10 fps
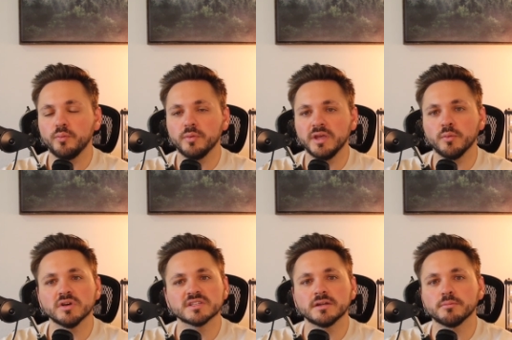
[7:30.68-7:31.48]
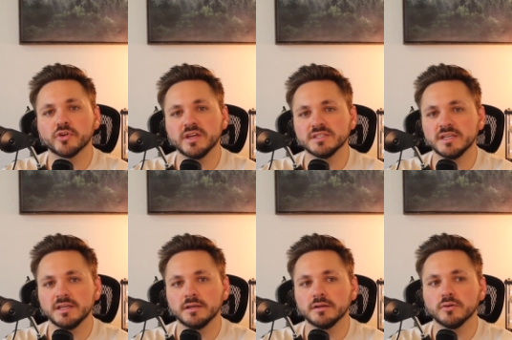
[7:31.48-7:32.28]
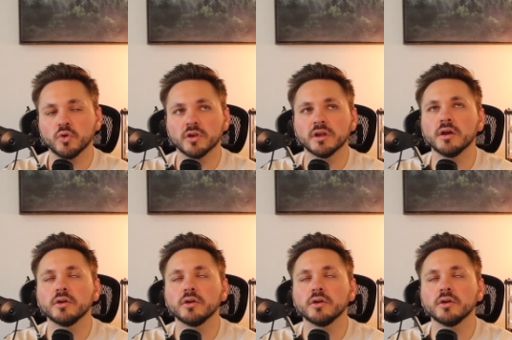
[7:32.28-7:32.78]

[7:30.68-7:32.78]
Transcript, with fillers: it wasn't appraising or